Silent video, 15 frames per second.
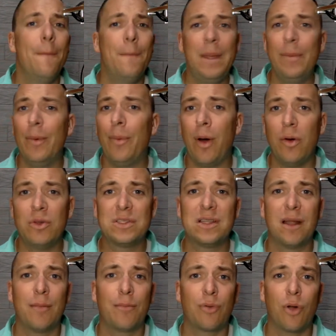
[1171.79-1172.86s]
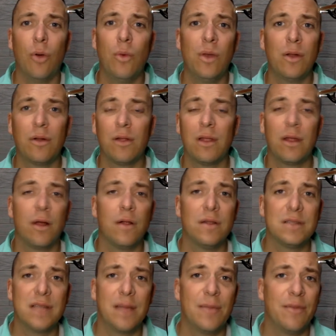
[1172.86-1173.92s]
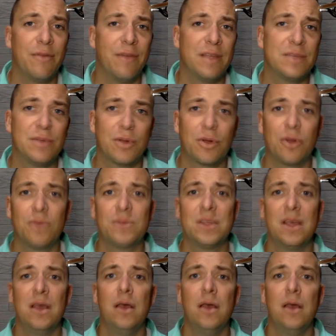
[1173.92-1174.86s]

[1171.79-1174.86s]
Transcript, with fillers: People post it on Pro Window Cleaning all the time in the Facebook groups.